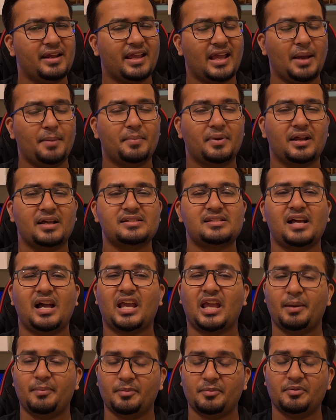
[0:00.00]
cameras are
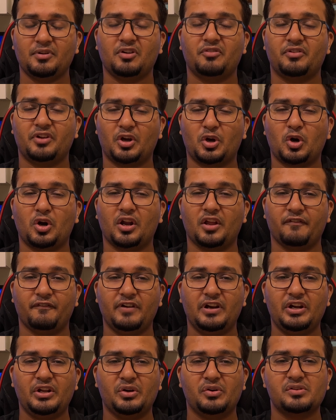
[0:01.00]
capable of recording
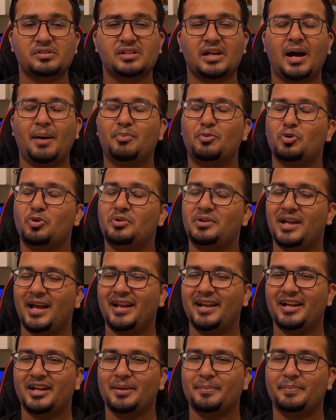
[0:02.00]
videos up to ten
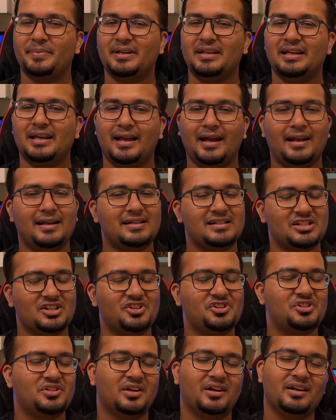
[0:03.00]
eighty p at
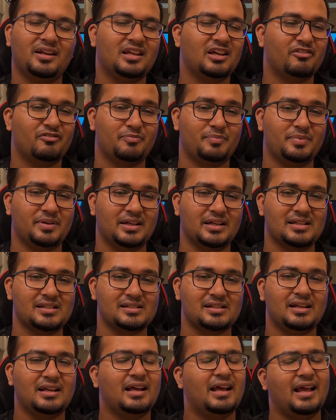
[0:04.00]
just thirty F P S,
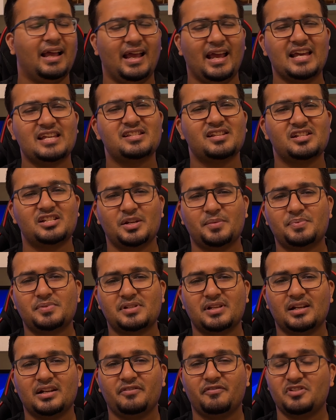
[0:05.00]
as the
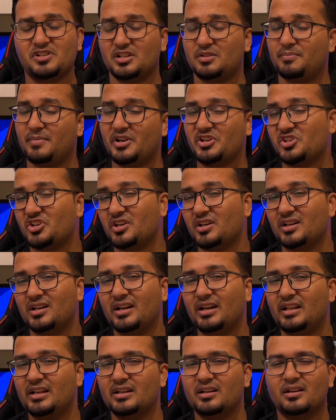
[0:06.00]
chipset which is mentioned
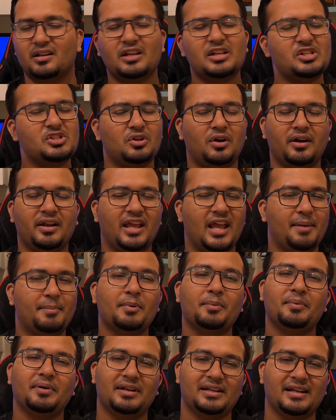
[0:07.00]
earlier is not
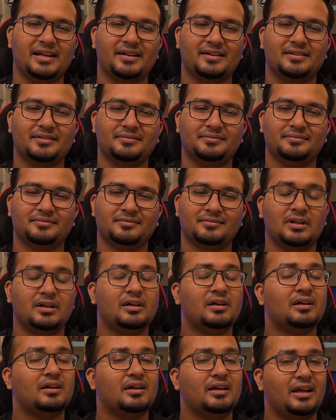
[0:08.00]
capable yet.
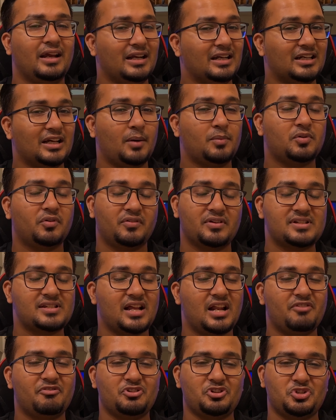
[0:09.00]
In terms of the
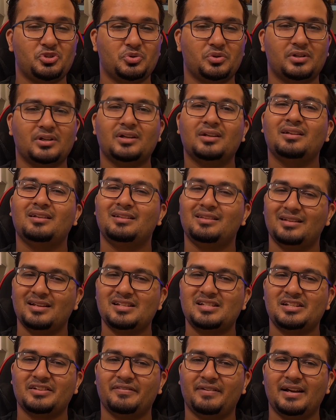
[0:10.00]
selfie shooter, this
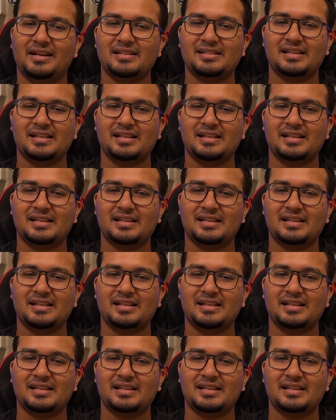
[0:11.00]
device